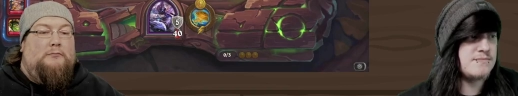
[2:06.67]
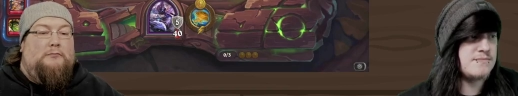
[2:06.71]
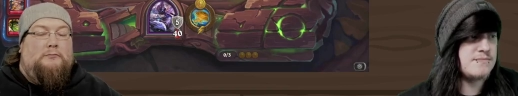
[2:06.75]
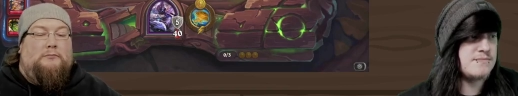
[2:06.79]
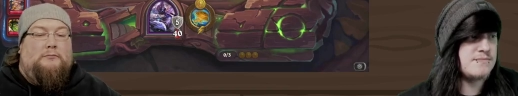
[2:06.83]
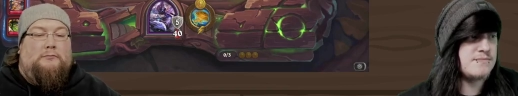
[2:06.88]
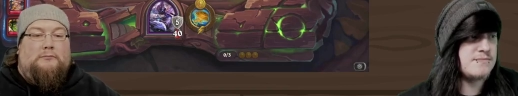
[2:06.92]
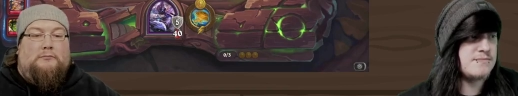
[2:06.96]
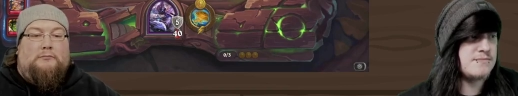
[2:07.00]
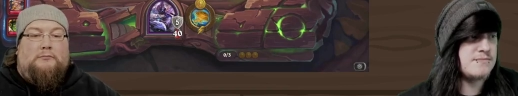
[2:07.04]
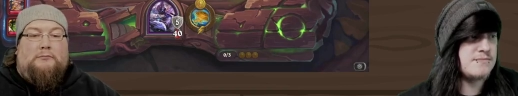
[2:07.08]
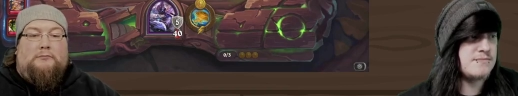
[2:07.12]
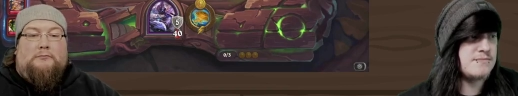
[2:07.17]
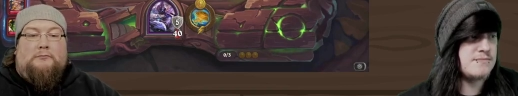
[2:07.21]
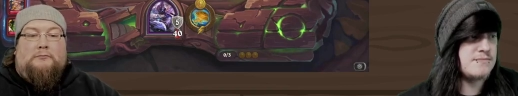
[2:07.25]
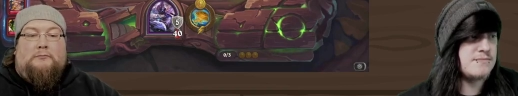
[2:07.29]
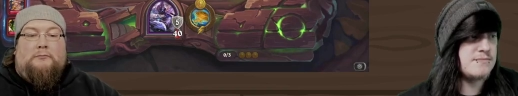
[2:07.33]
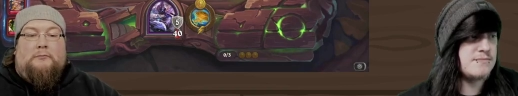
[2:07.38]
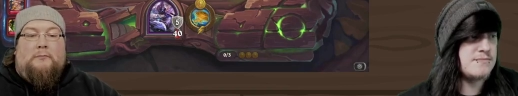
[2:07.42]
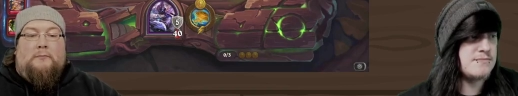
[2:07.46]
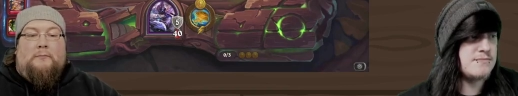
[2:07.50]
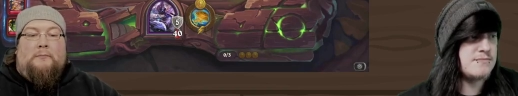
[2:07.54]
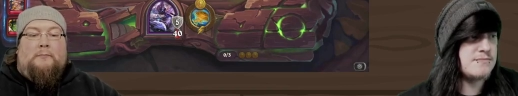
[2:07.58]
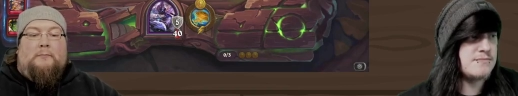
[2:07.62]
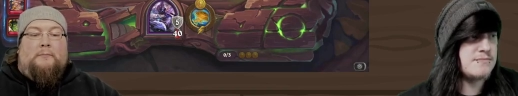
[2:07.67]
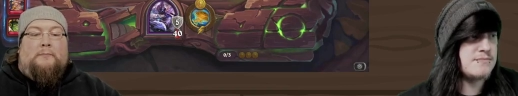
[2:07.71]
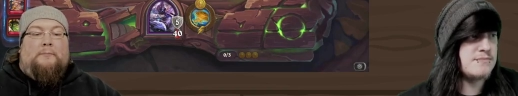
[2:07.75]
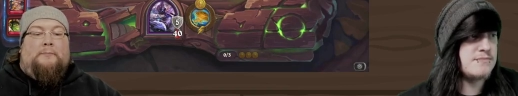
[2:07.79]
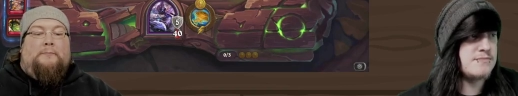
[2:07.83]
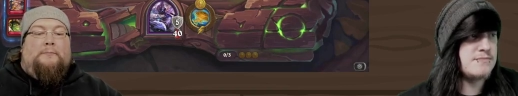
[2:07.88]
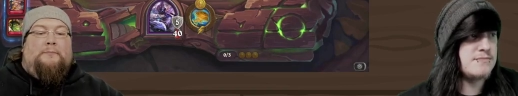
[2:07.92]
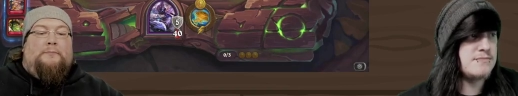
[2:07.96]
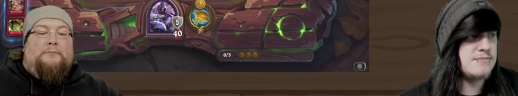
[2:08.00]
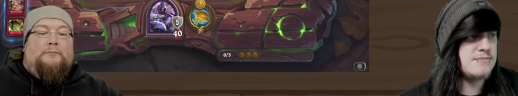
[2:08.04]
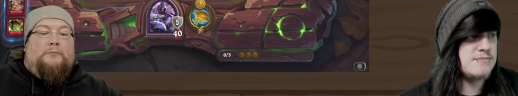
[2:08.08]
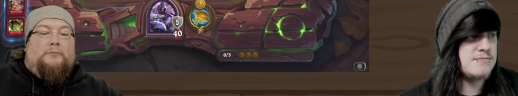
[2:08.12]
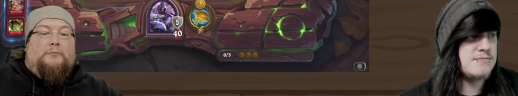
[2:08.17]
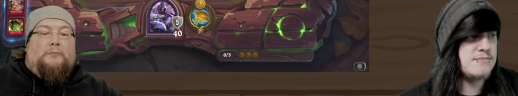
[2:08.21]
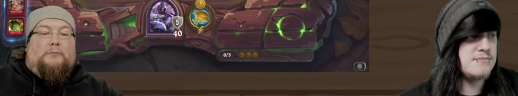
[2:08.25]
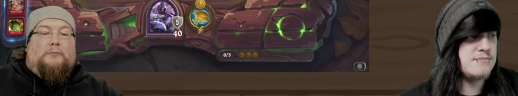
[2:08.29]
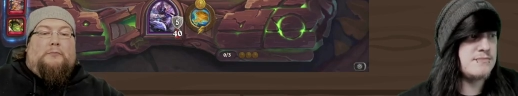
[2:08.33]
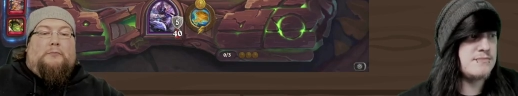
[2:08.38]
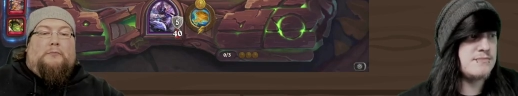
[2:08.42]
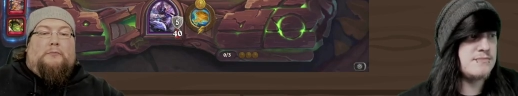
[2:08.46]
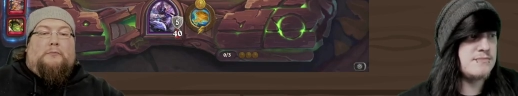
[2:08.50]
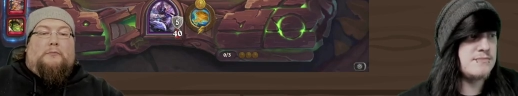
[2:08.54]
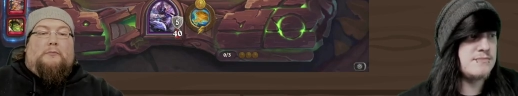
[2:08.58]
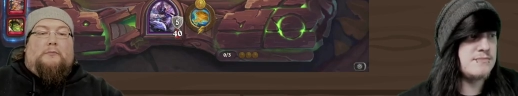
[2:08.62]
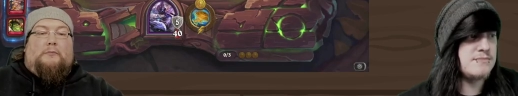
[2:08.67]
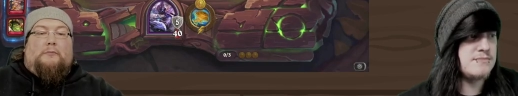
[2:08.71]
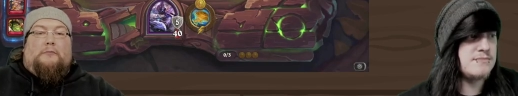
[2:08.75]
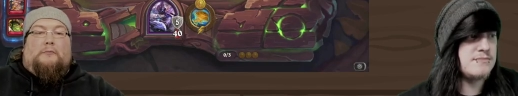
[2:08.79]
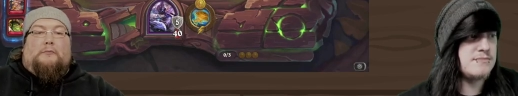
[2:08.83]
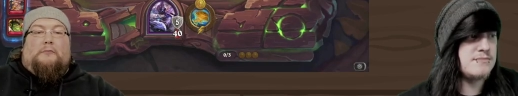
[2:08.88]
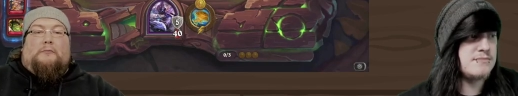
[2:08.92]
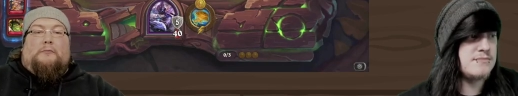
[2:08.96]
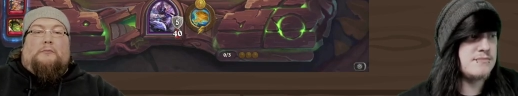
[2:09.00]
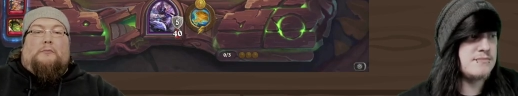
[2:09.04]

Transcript: [no speech]